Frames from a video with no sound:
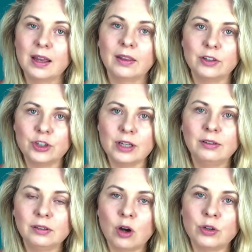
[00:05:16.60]
The
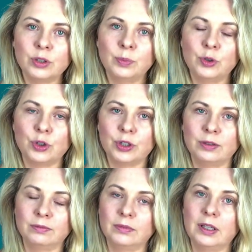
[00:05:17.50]
general
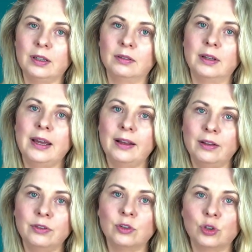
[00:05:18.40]
contribution in
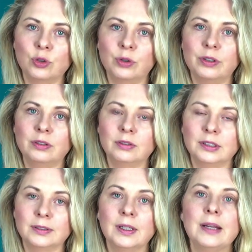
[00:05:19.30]
health
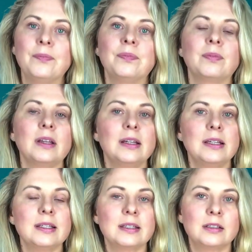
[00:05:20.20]
insurance
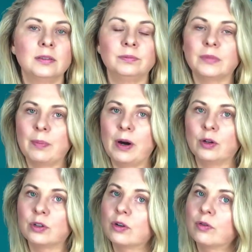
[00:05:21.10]
is
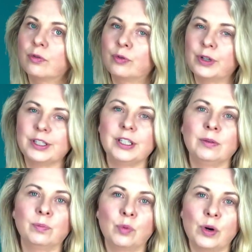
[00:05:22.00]
about
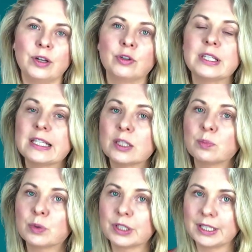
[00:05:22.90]

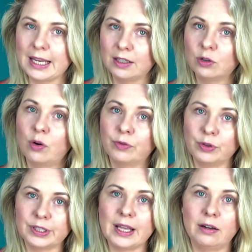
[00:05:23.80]
14.6% of
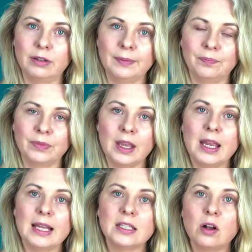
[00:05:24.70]
your salary.
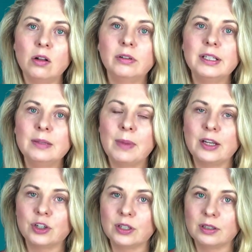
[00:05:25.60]
As already
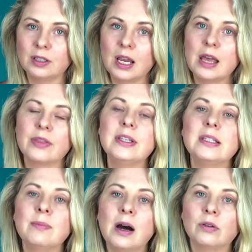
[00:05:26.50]
mentioned,
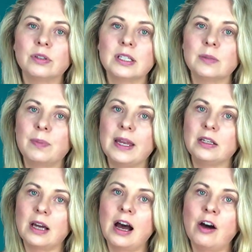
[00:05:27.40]
this amount is
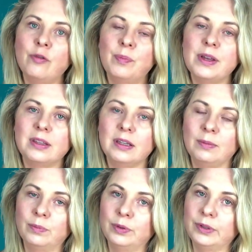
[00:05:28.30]
paid half by the
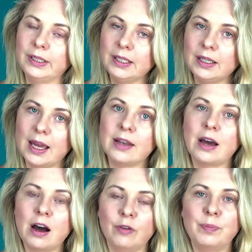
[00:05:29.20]
employee and
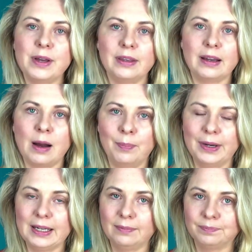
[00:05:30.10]
half by the
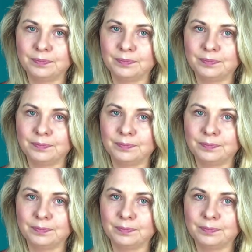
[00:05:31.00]
company.